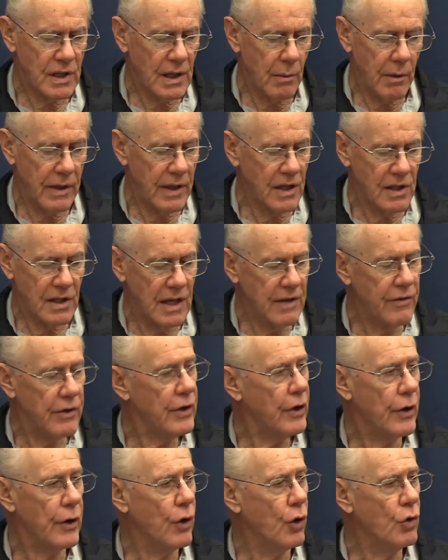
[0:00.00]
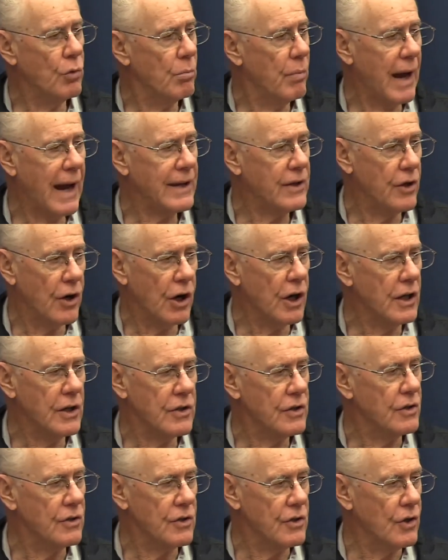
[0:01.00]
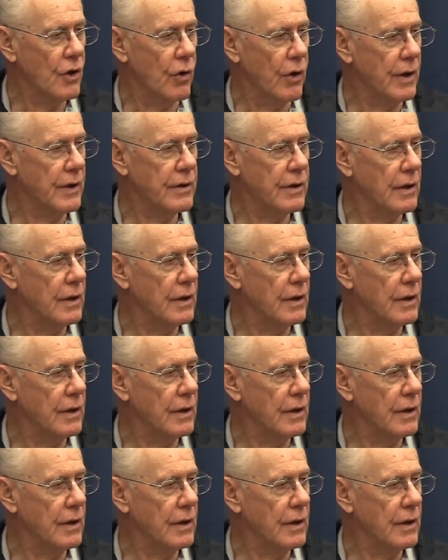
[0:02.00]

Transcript: of this even in our own backyards and so on, to